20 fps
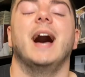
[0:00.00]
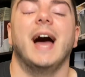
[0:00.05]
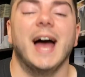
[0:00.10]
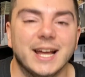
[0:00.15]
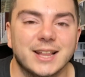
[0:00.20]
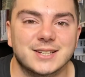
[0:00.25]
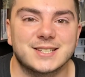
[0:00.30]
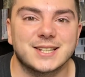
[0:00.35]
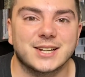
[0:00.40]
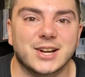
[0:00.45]

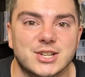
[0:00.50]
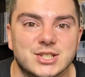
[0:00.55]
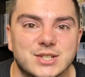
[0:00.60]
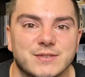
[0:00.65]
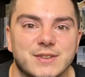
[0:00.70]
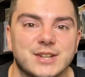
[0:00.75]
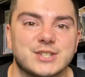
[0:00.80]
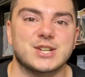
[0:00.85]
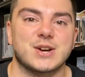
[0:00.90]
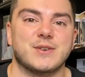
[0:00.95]
And I'll see you guys
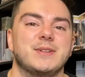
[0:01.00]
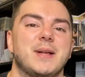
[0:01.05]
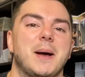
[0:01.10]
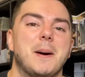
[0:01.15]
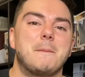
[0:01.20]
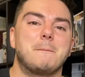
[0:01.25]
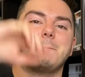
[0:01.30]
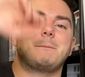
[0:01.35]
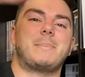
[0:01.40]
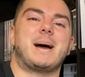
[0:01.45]
over there. Ciao for
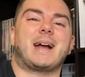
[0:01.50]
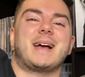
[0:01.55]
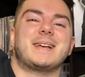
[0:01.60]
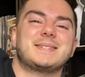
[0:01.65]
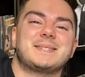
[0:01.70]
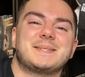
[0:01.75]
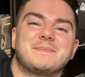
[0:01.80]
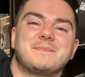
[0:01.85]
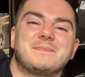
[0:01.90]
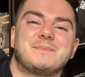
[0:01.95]
now. Bye,
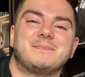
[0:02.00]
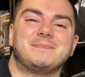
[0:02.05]
guys.